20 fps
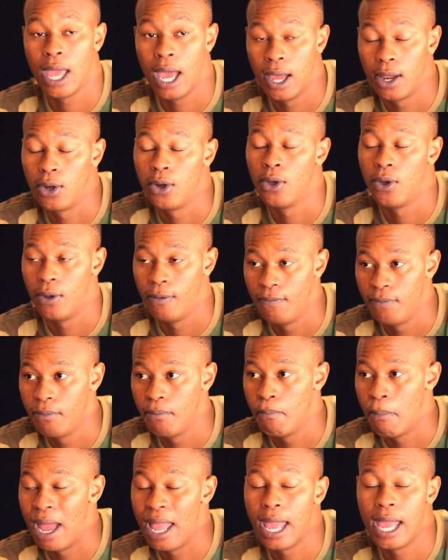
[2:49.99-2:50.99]
yeah, no,
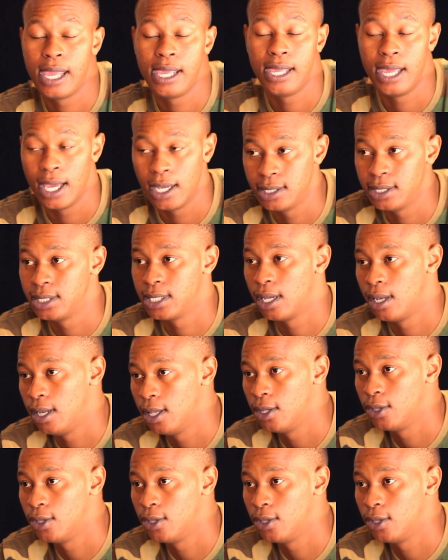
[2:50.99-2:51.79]
by Ian's are